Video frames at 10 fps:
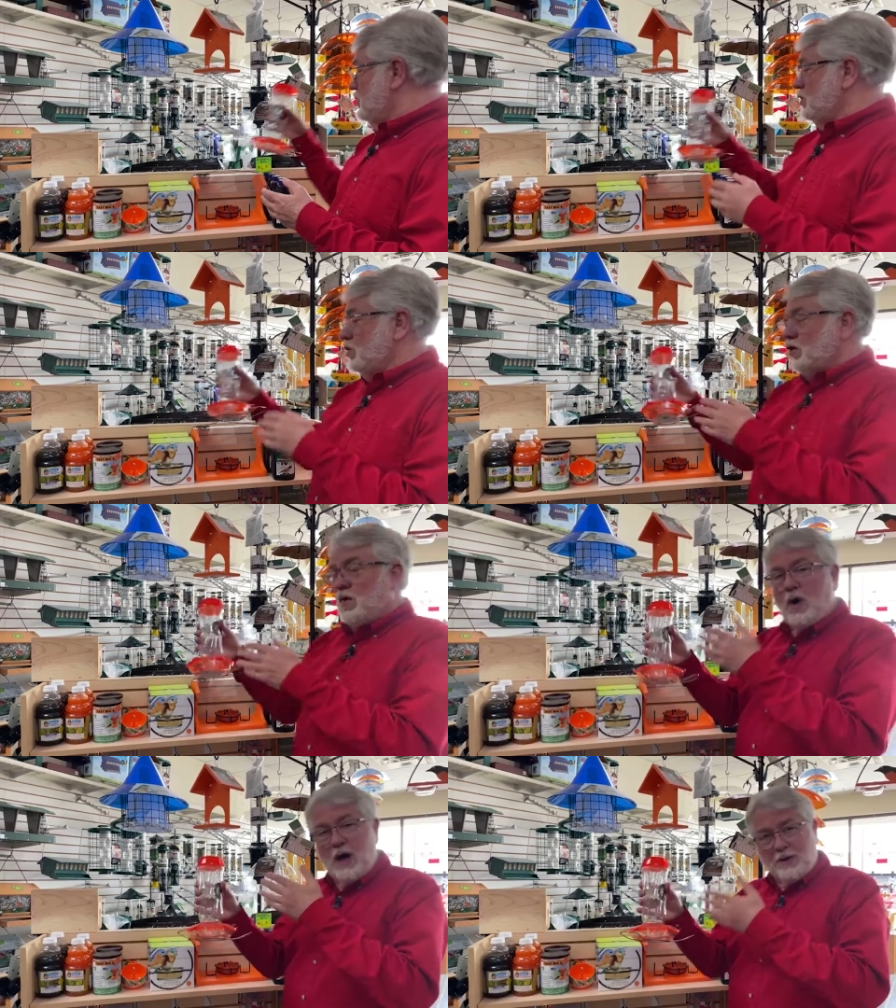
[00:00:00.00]
sugar
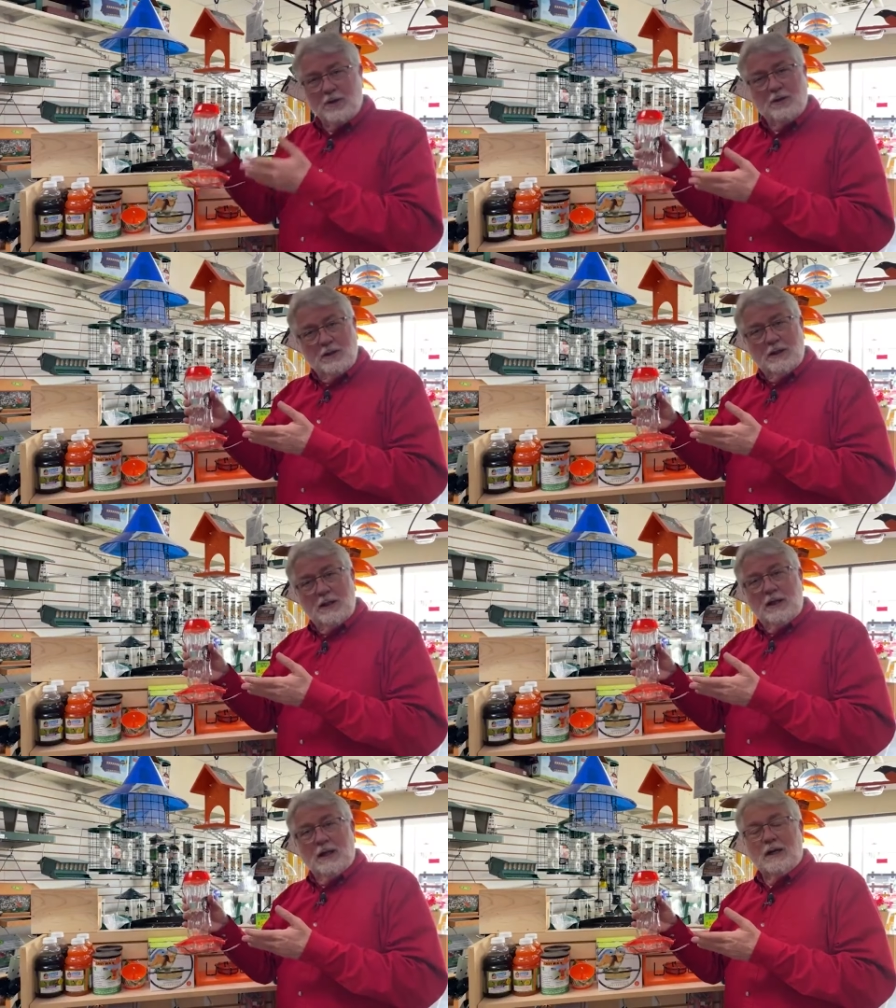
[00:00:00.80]
water
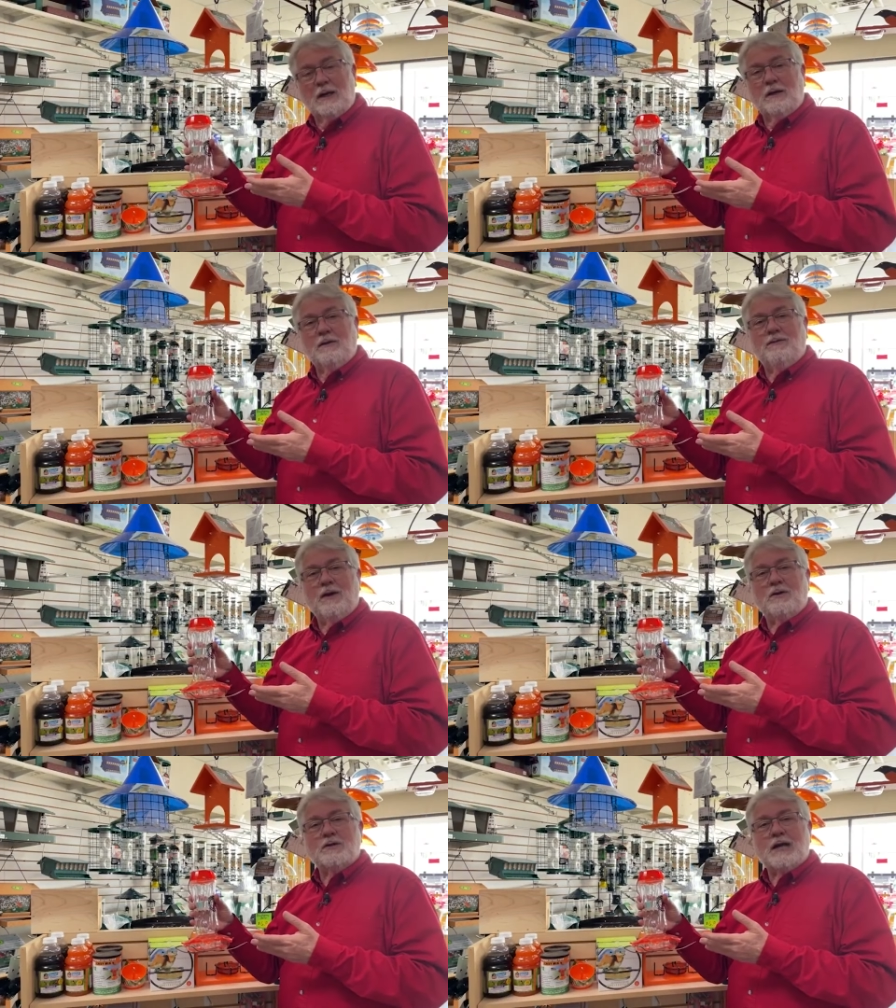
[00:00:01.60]
the
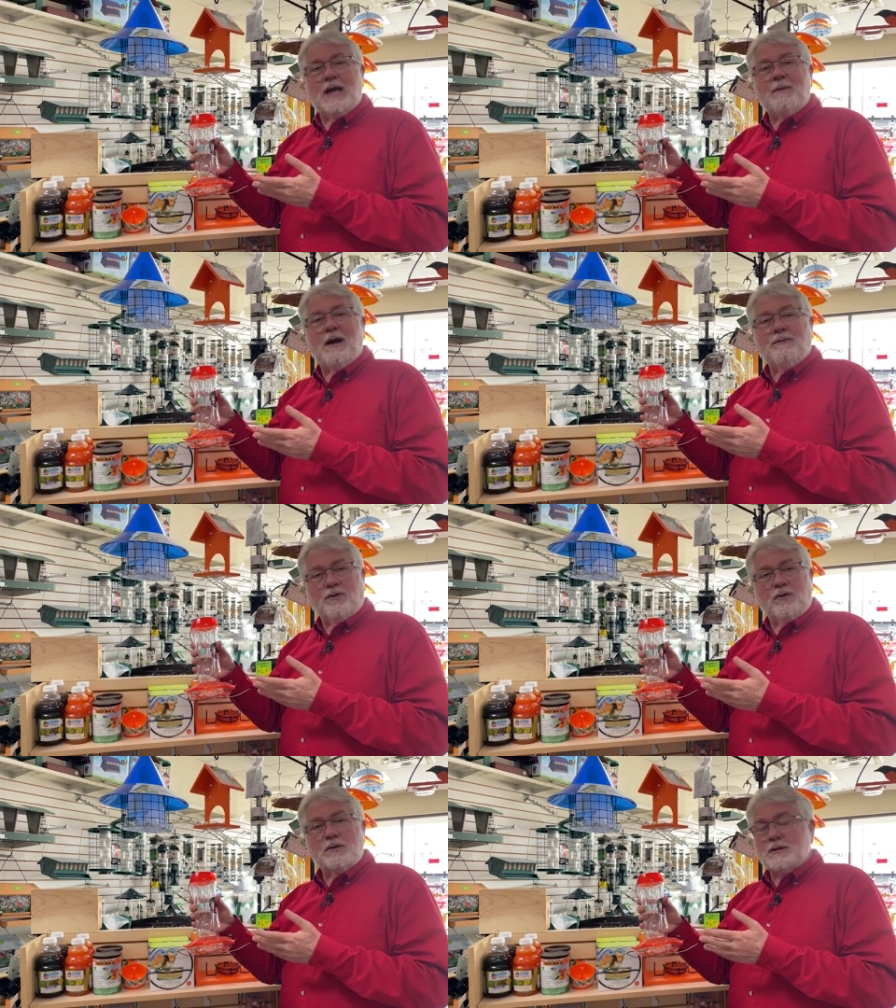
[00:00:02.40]
feeders came out
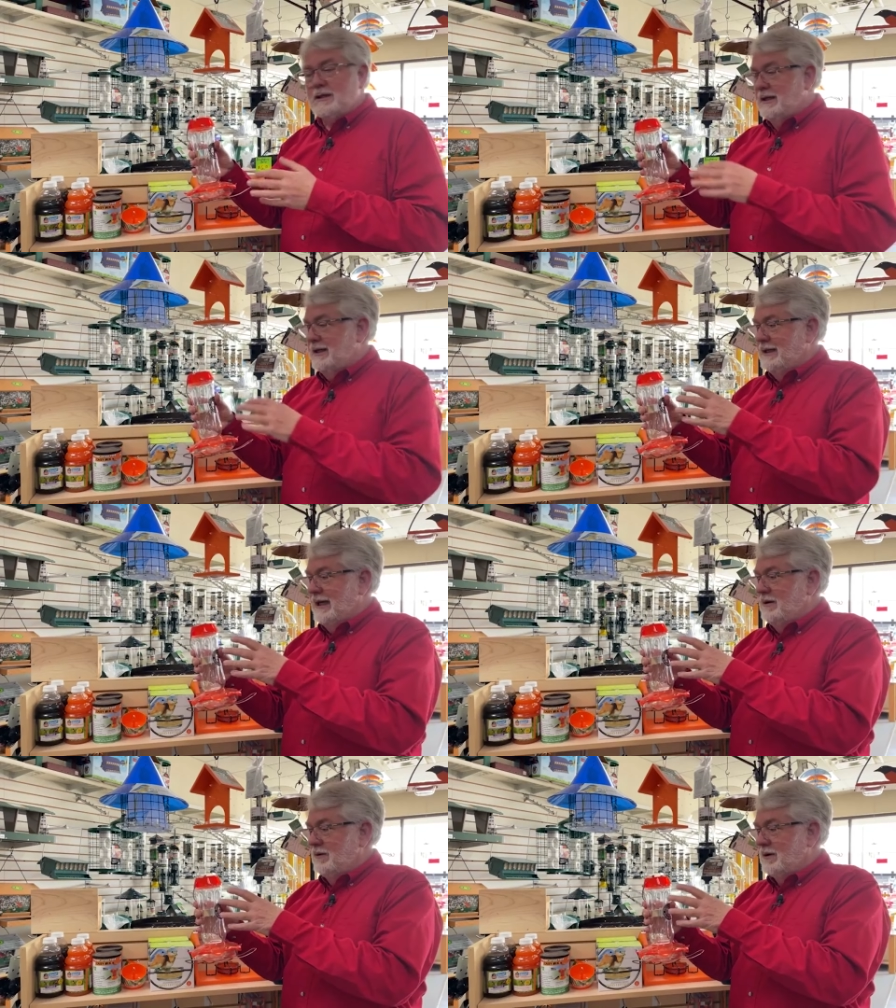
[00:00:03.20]
first, and
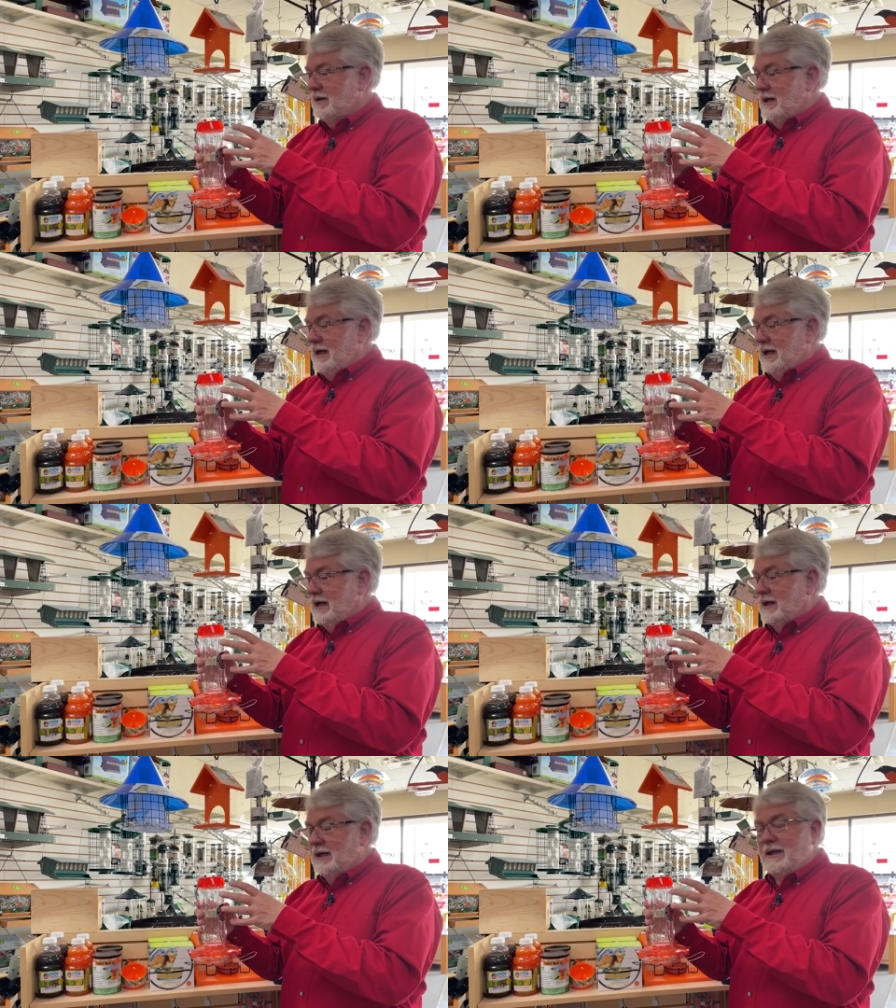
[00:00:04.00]
they were
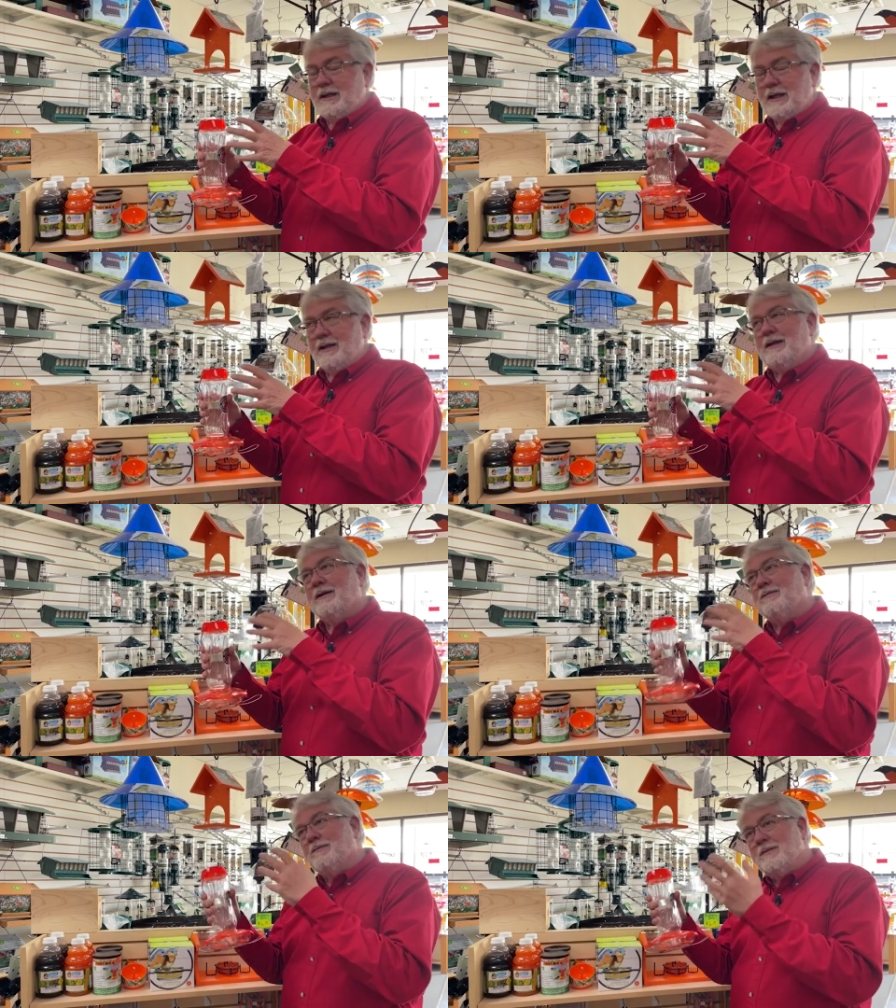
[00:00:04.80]
the
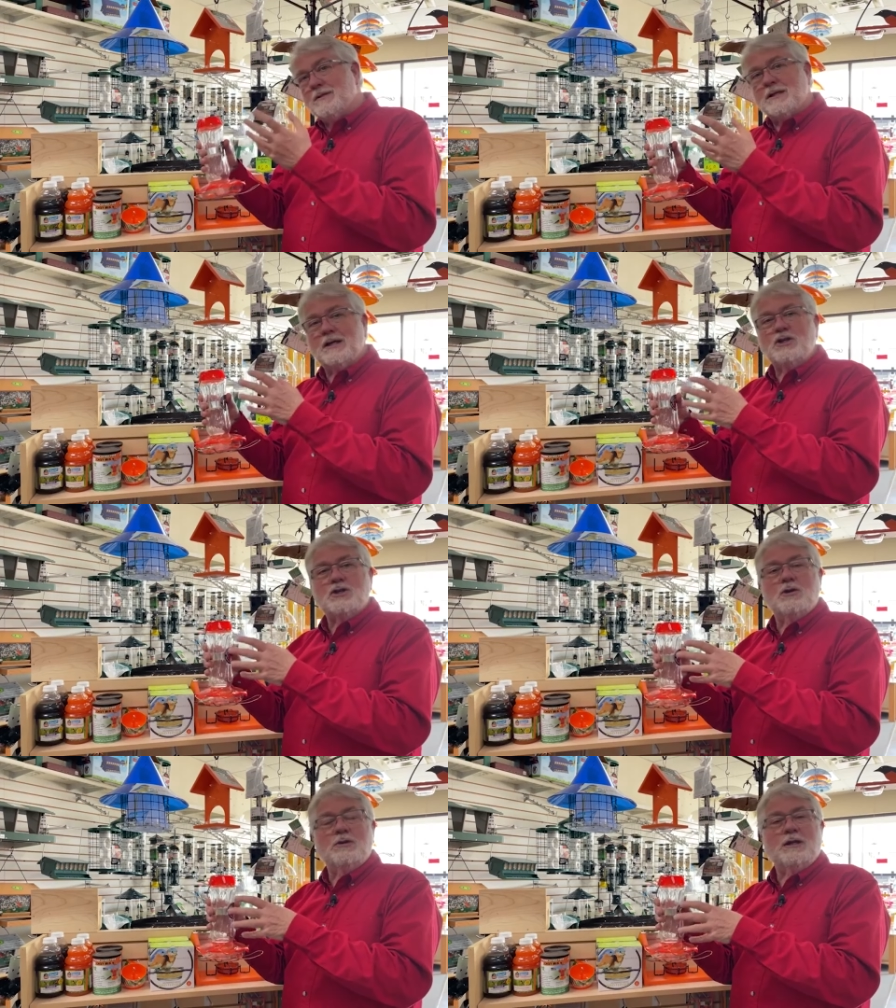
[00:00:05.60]
study
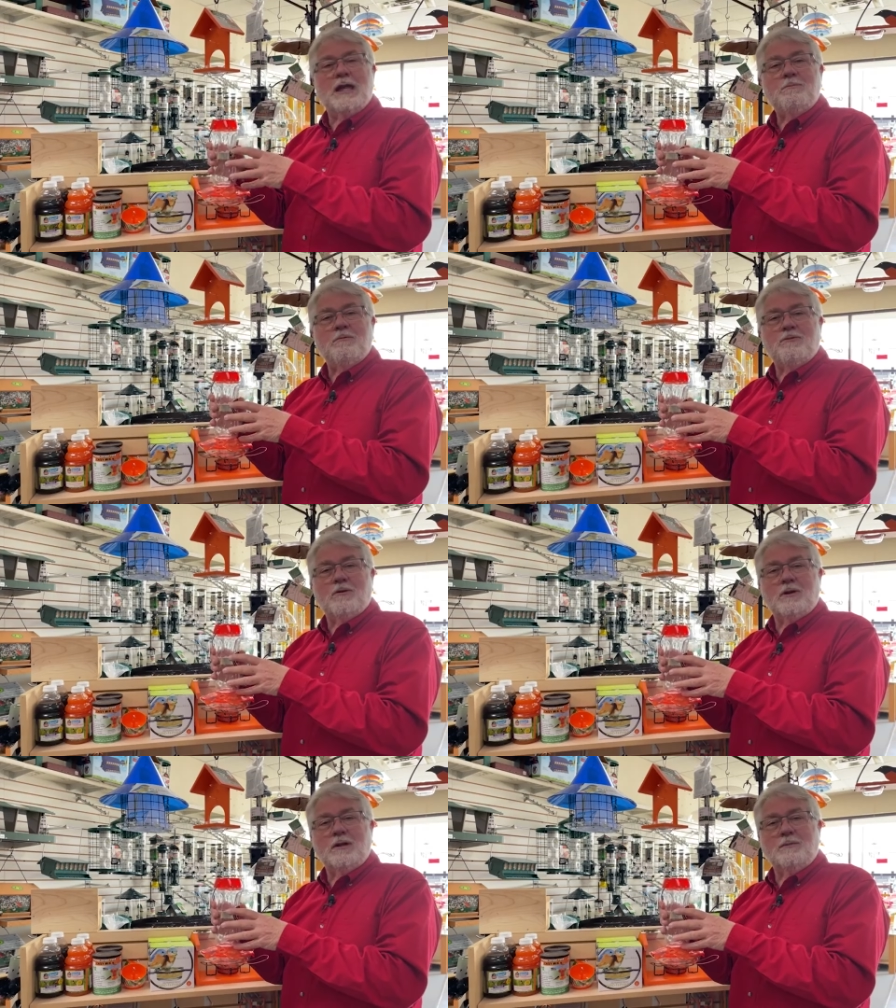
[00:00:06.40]
showed that they
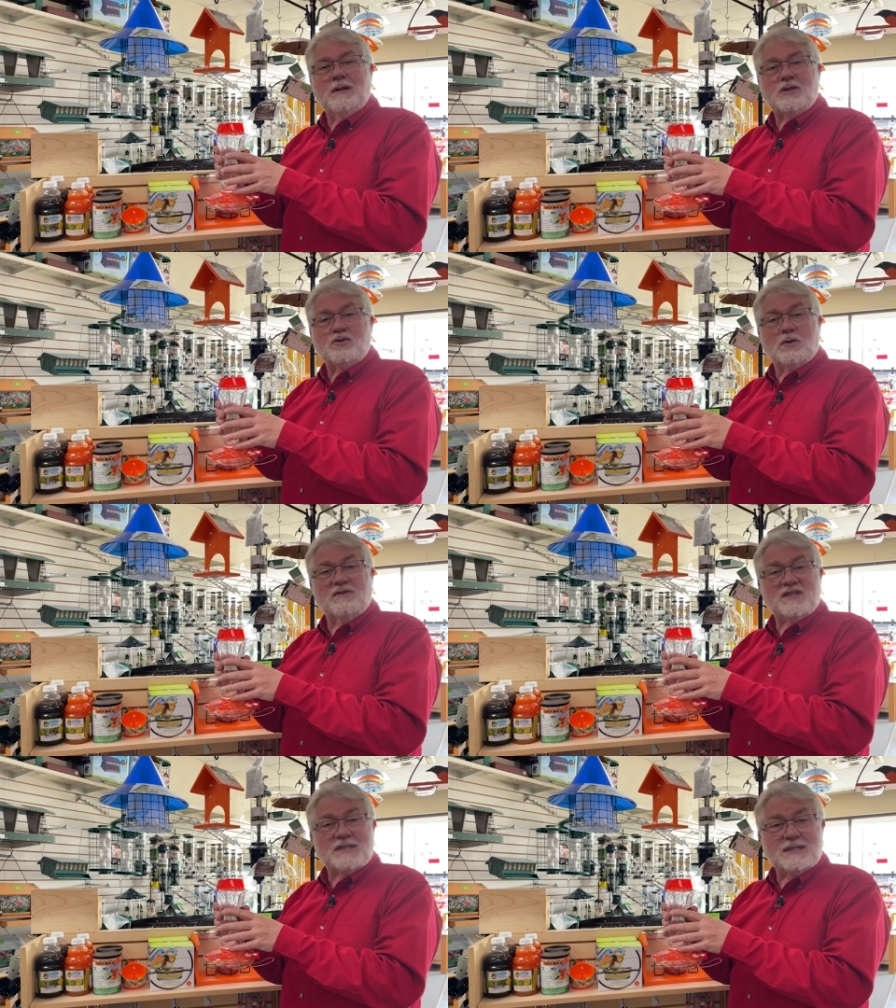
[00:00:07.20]
preferred a mixture
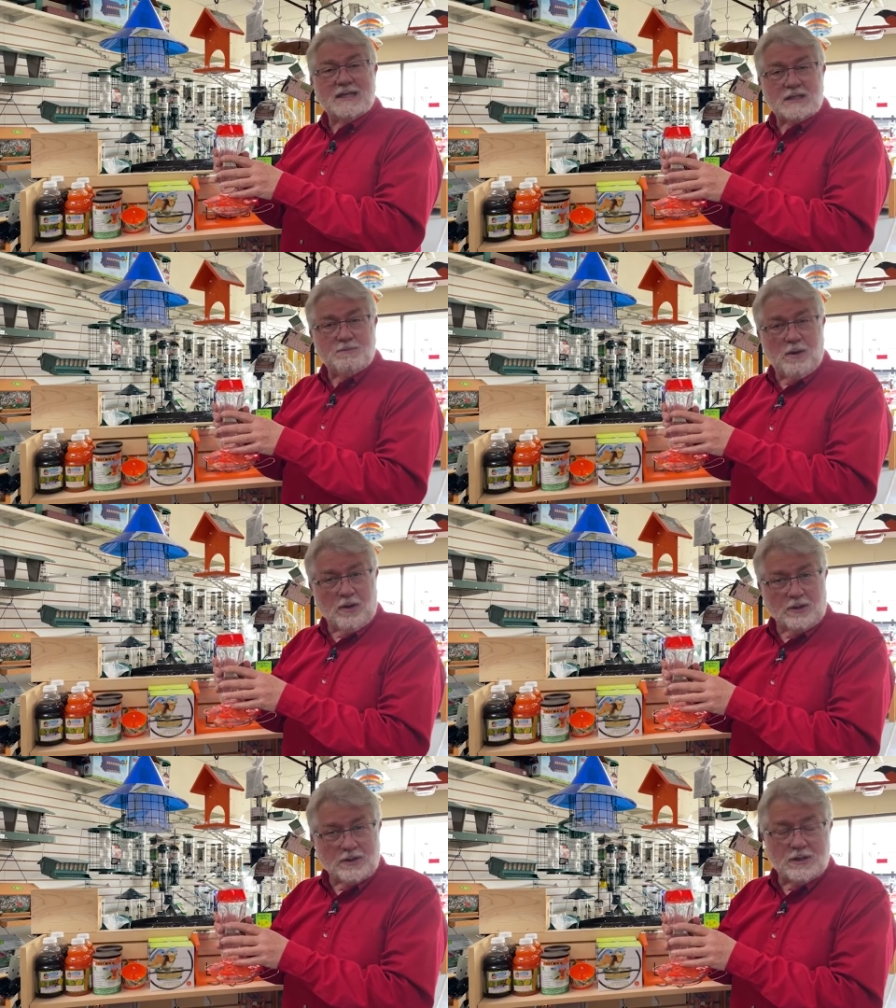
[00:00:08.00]
of 6
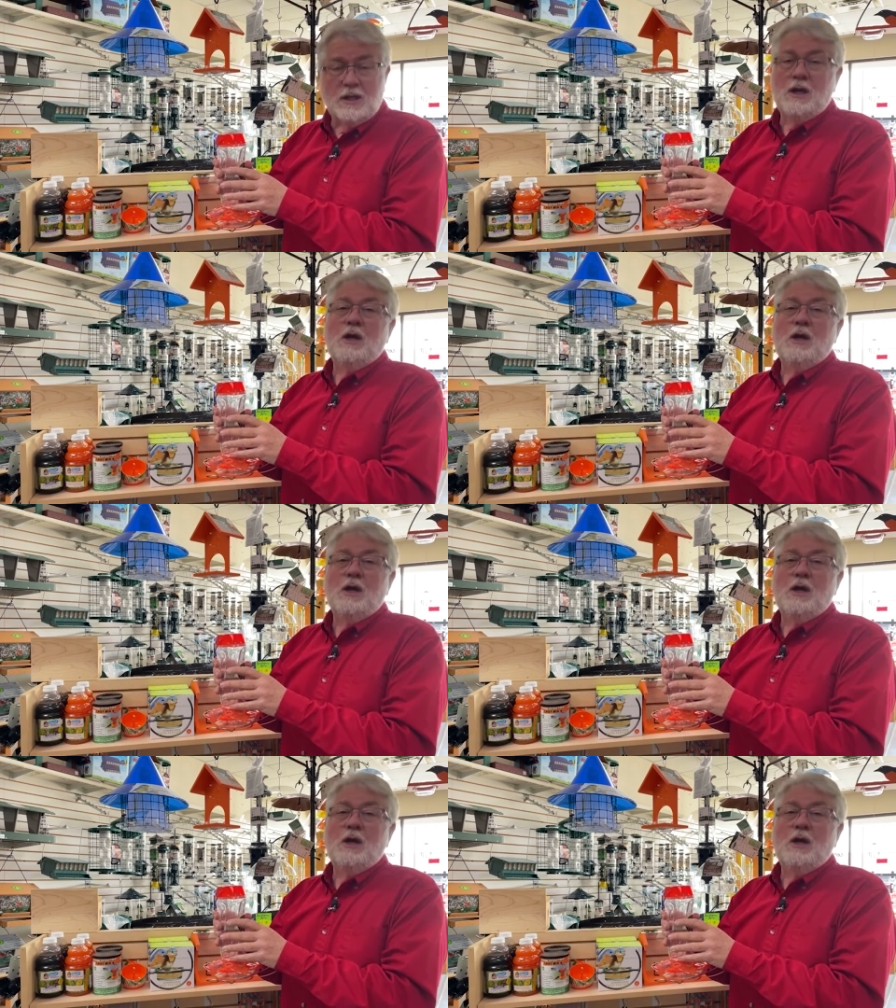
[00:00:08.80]
parts